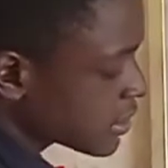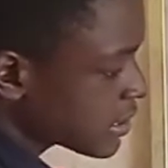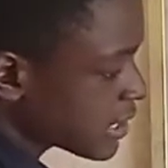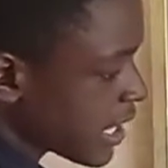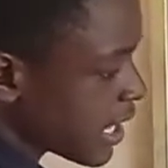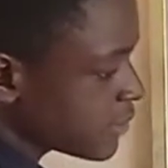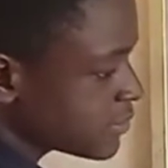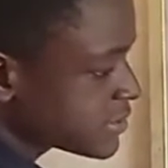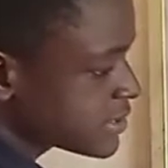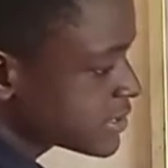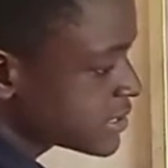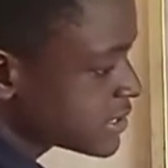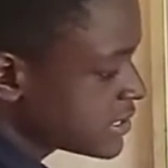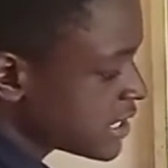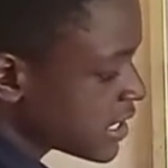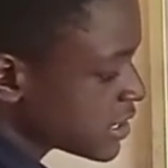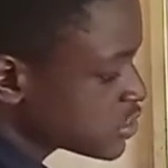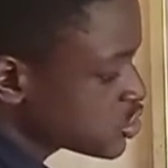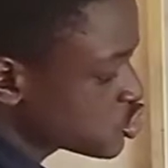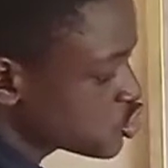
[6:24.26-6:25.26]
times
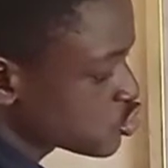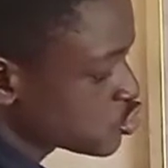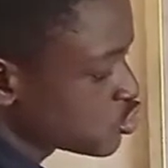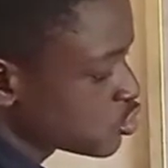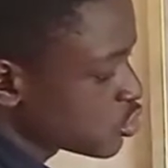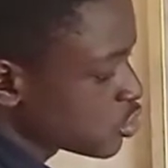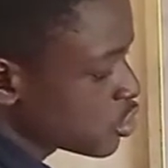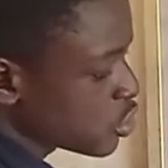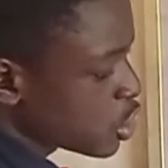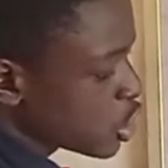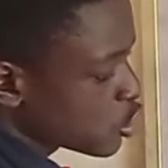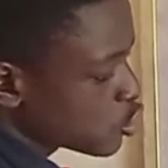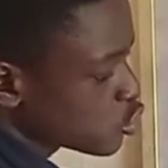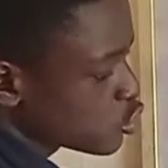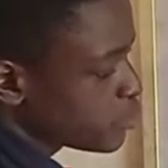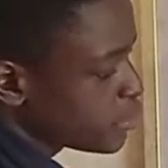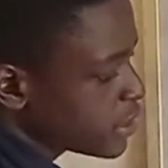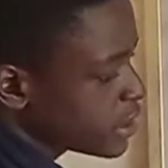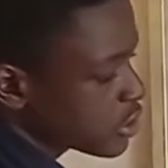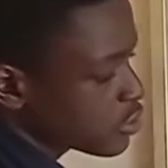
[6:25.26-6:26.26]
Z2 will
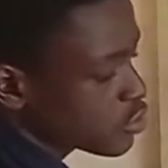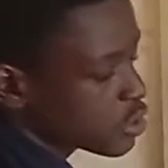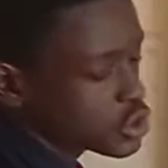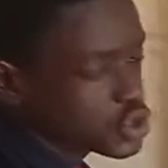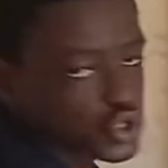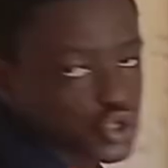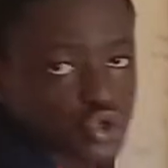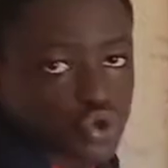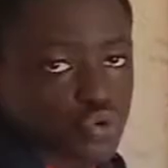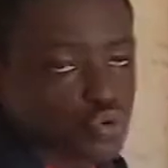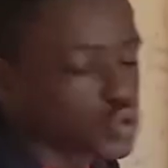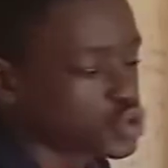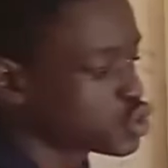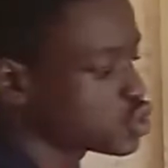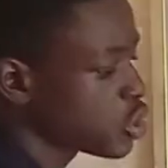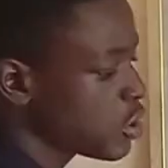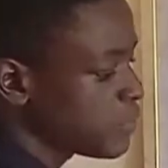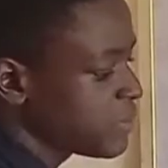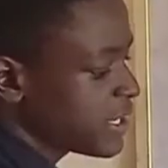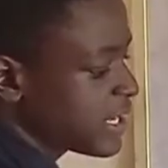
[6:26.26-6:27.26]
be equals to, we'll
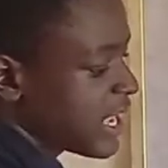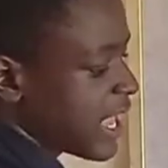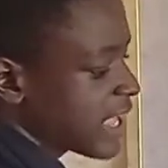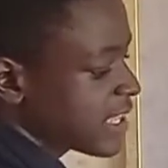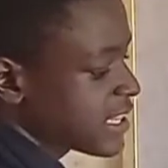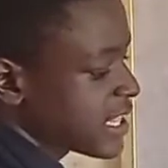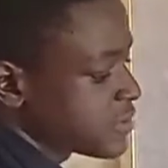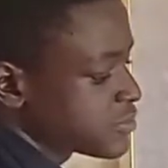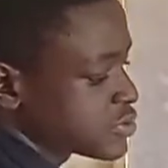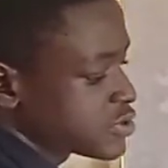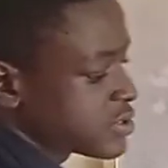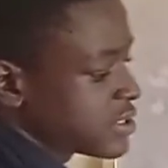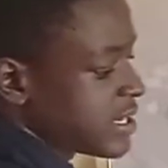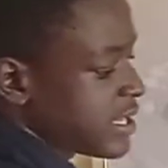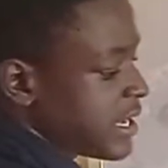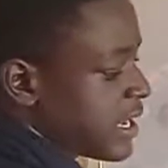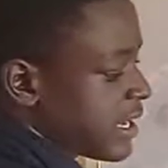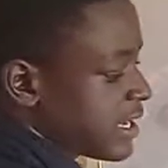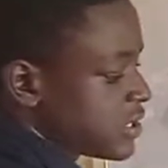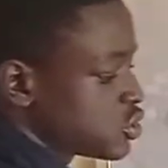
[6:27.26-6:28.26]
sum the like terms
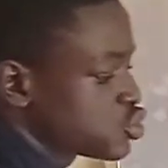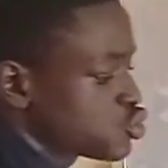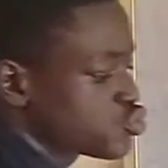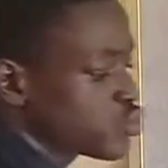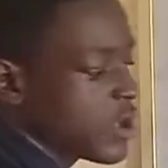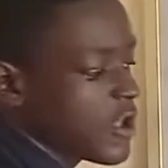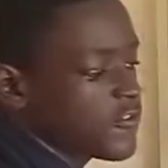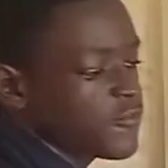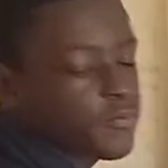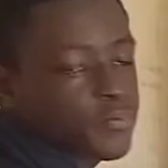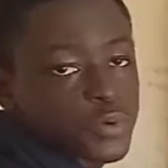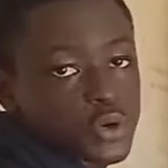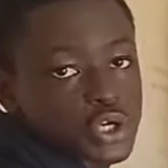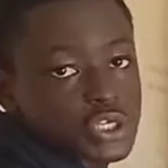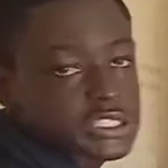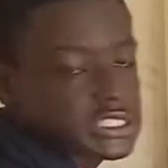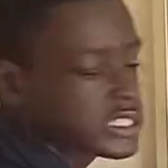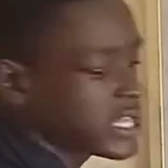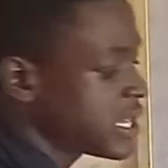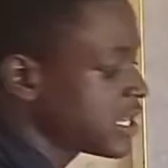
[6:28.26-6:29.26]
together. 12
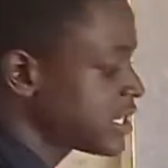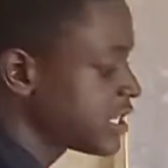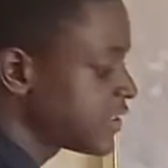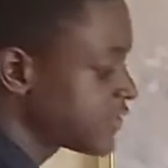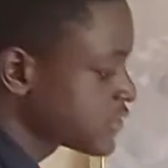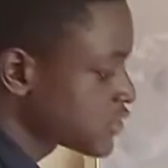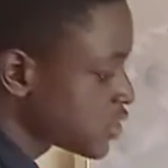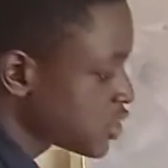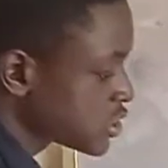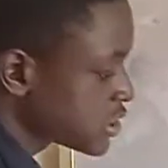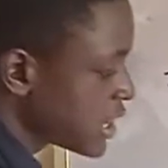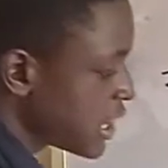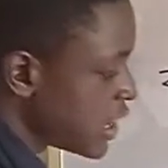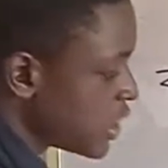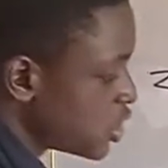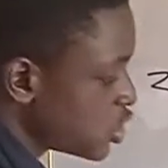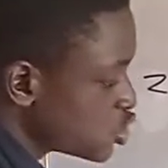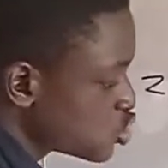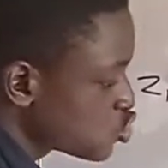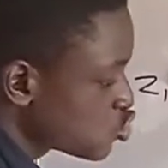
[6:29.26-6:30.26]
plus 10 gives us
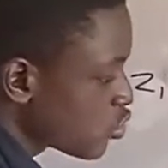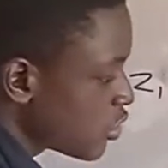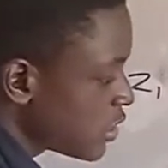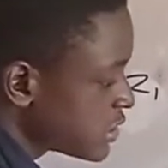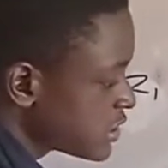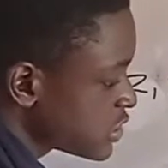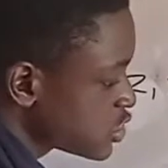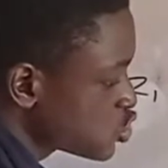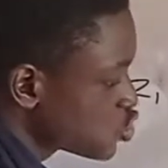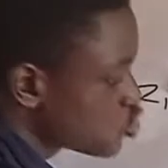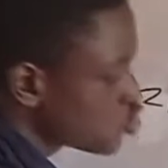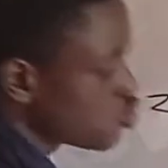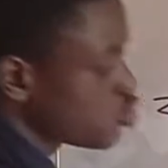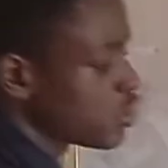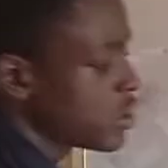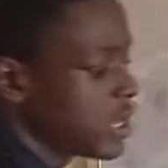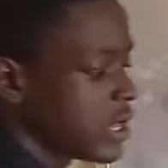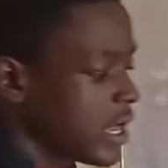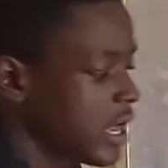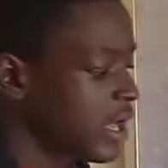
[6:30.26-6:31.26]
22,
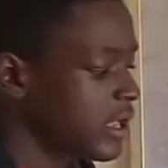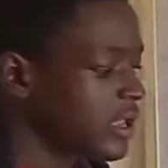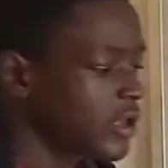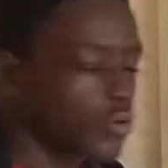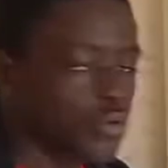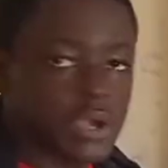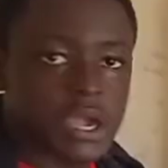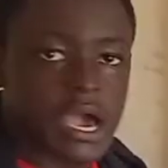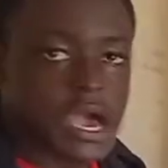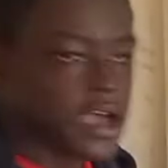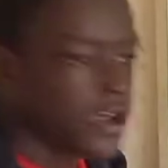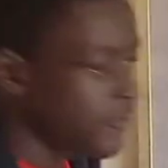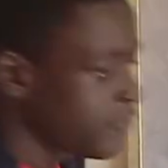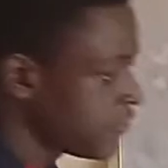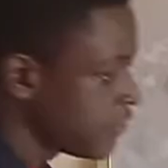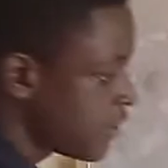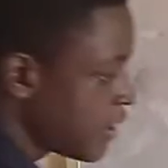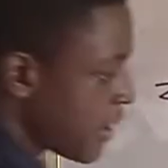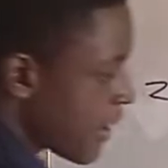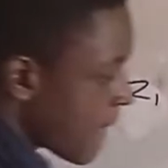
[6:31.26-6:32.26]
and then we have
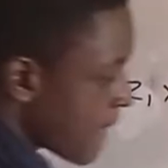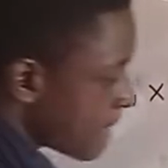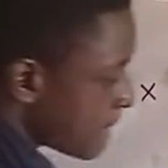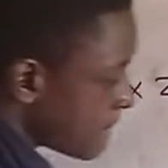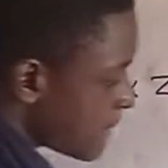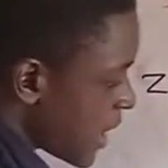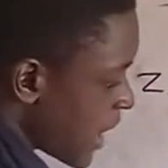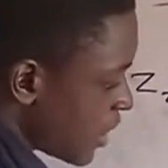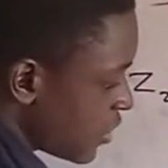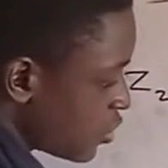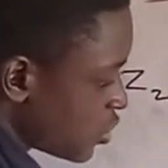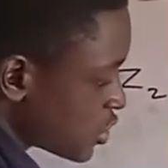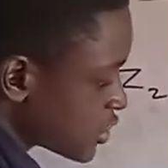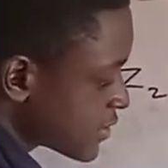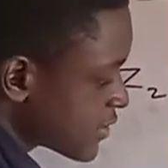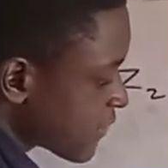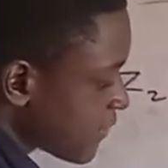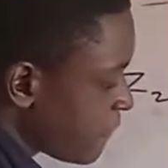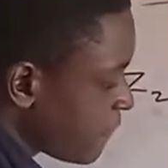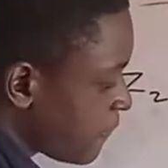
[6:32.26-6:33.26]
minus
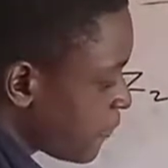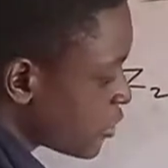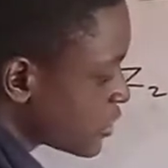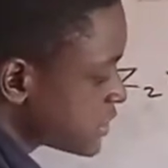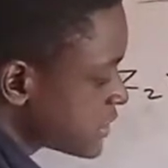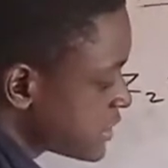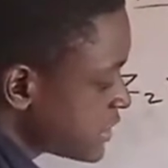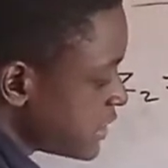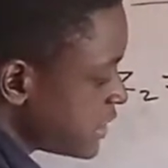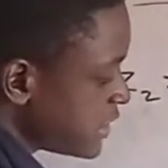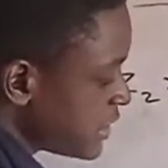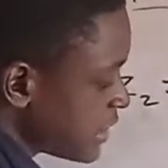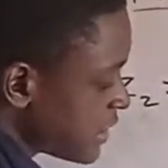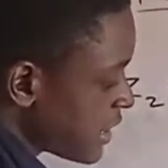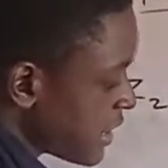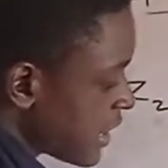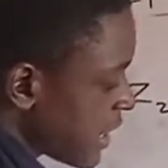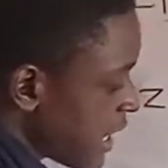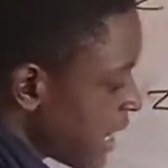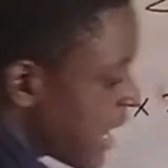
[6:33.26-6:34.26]

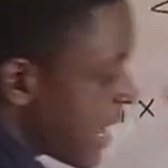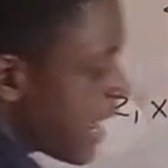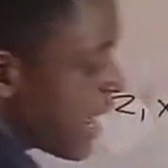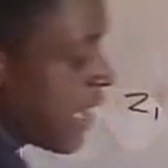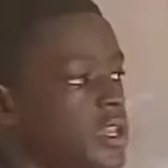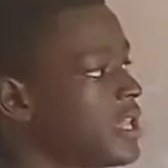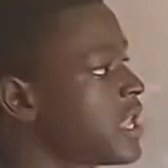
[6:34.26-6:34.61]
14i.